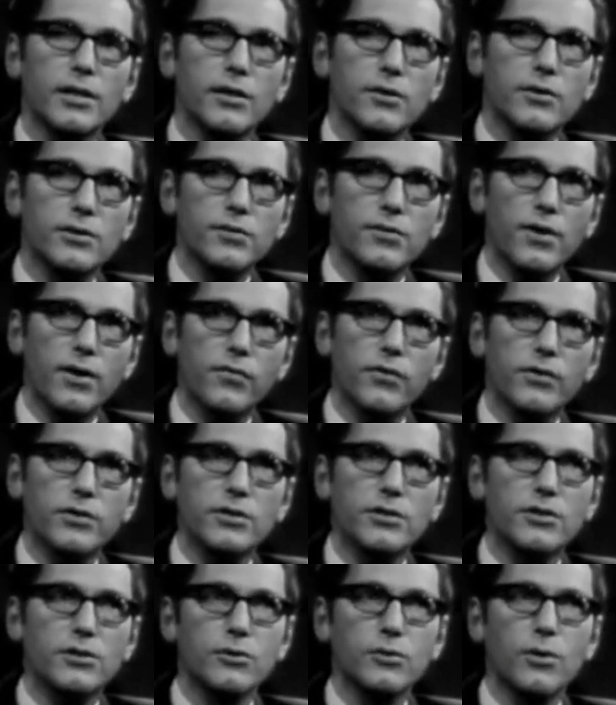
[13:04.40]
There is a
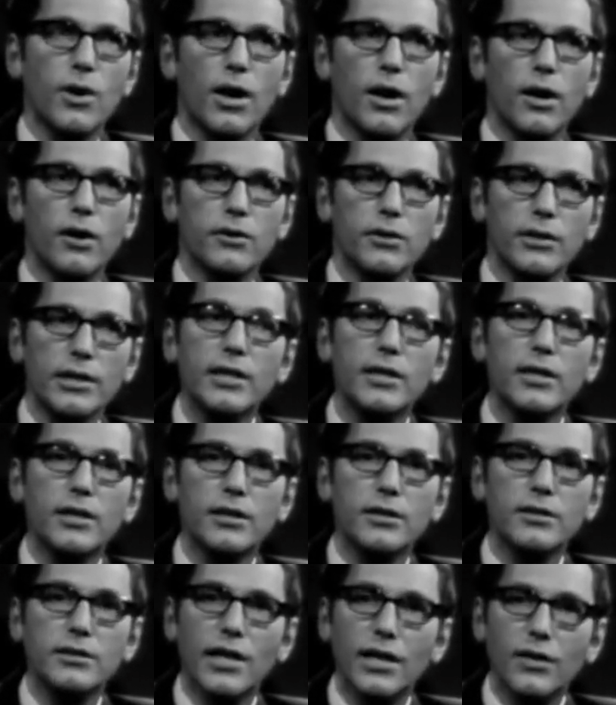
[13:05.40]
reference to our
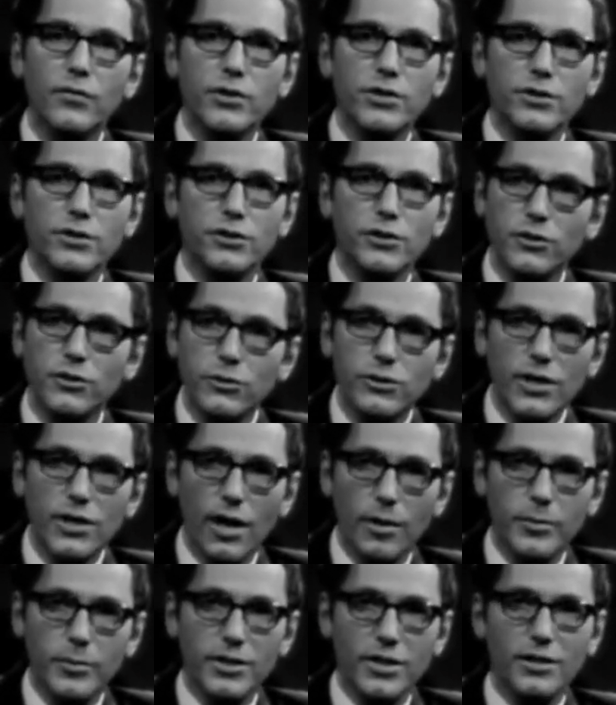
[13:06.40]
leading television news
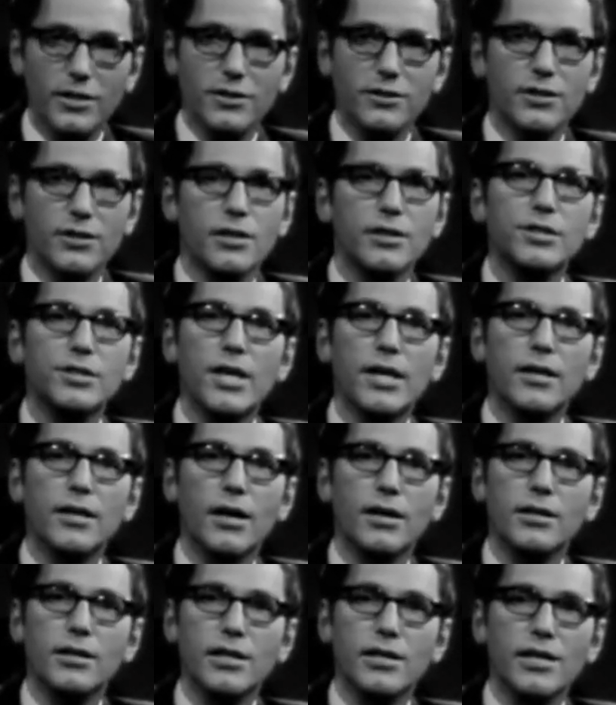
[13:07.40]
commentators, Chet
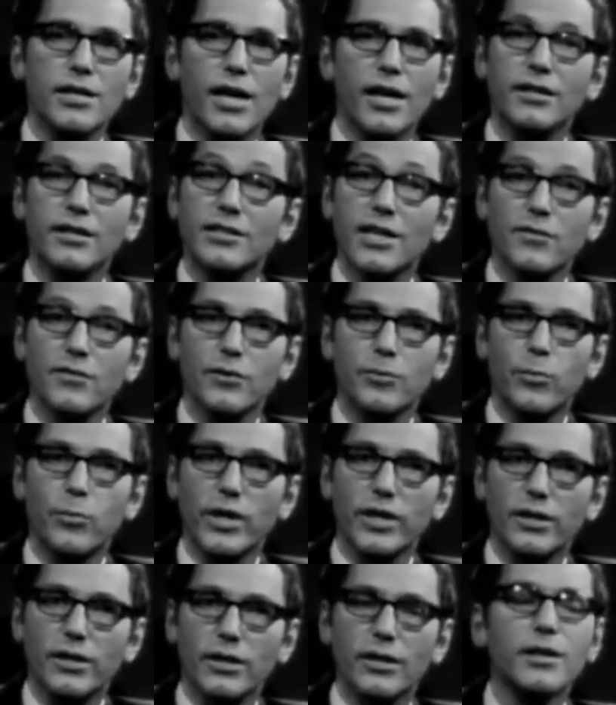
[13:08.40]
Huntley and David
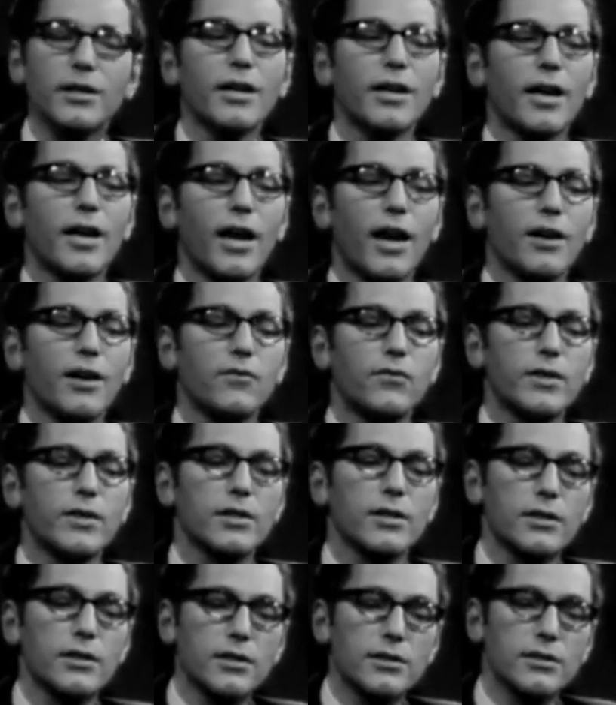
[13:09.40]
Brinkley. I feel
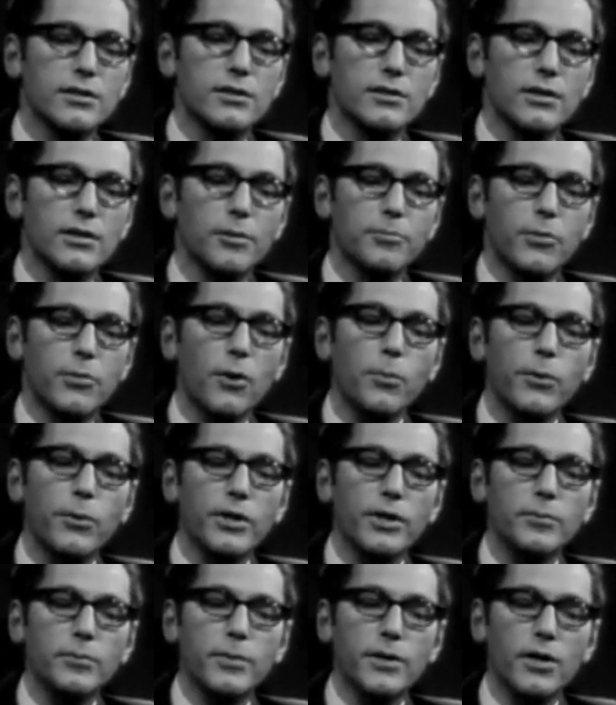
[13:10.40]
that this is
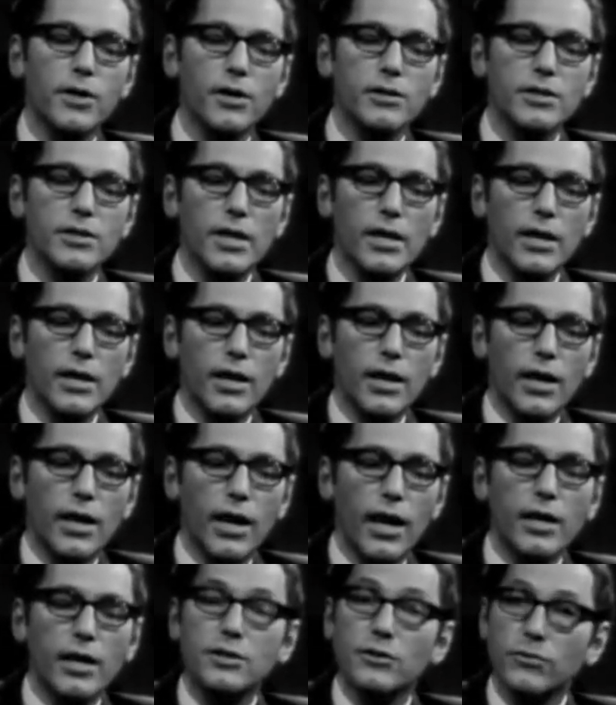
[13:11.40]
appropriate because,
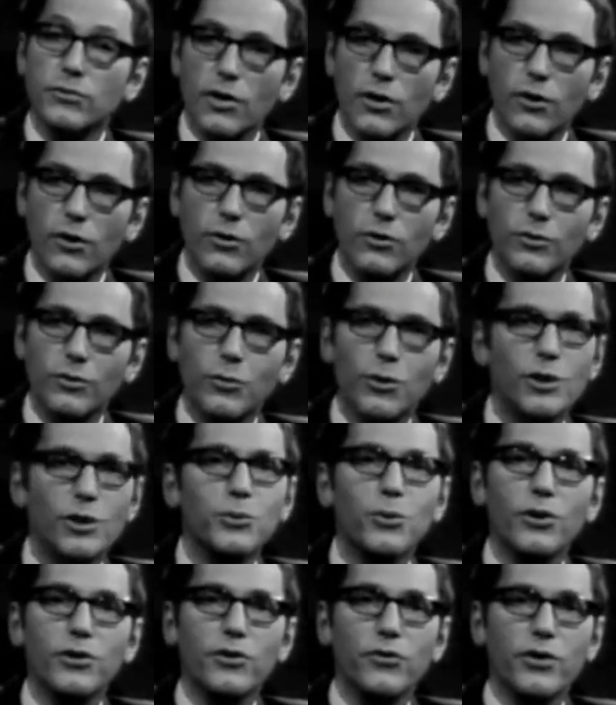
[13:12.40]
as you know, World
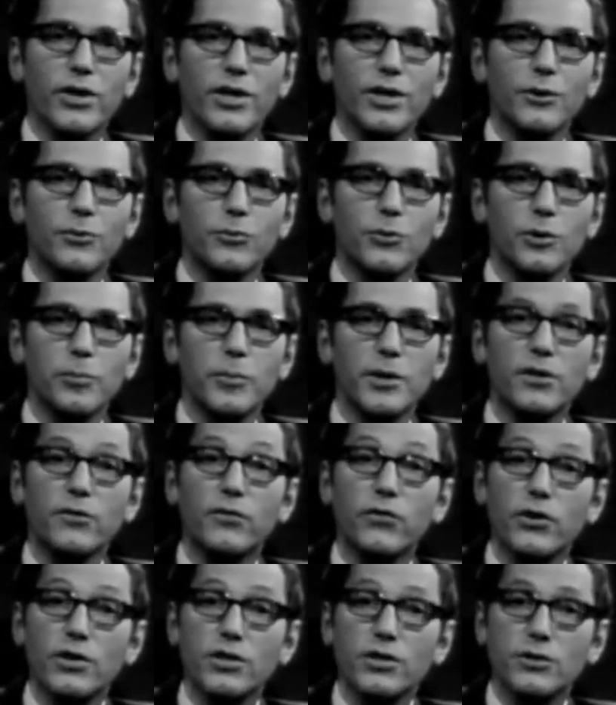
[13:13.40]
War III will be the
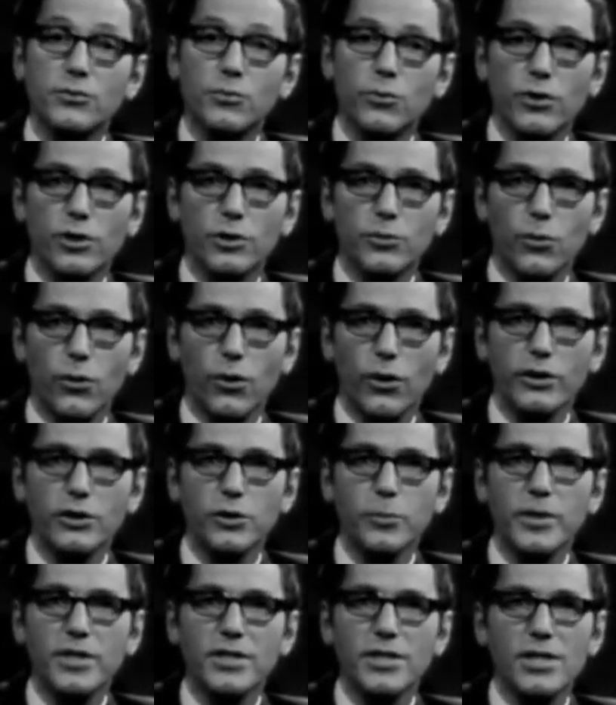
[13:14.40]
first World War
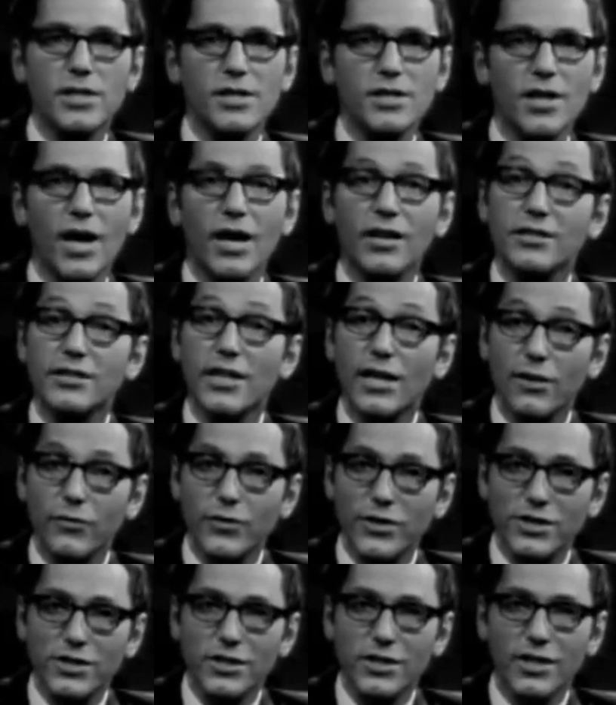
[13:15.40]
to be seen on
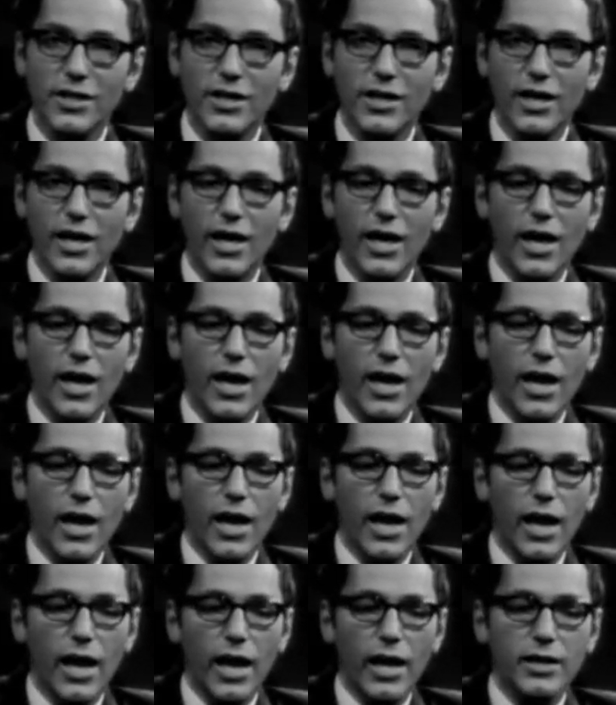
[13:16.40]
television.
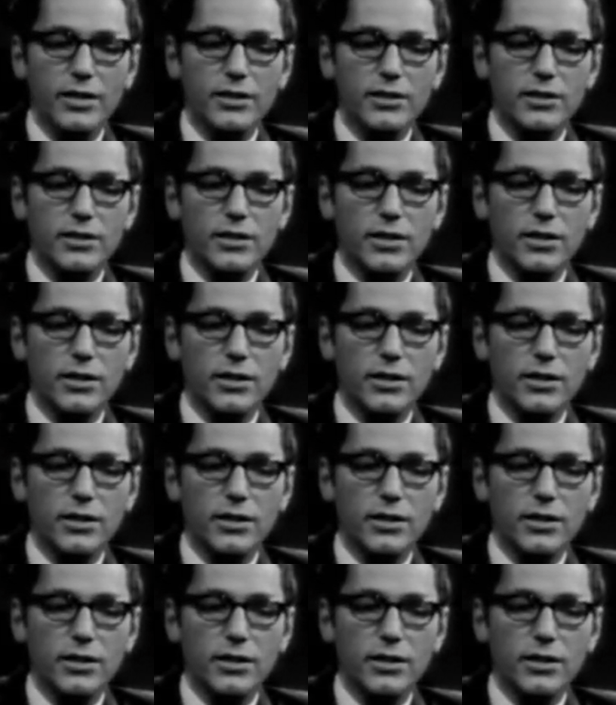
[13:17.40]
And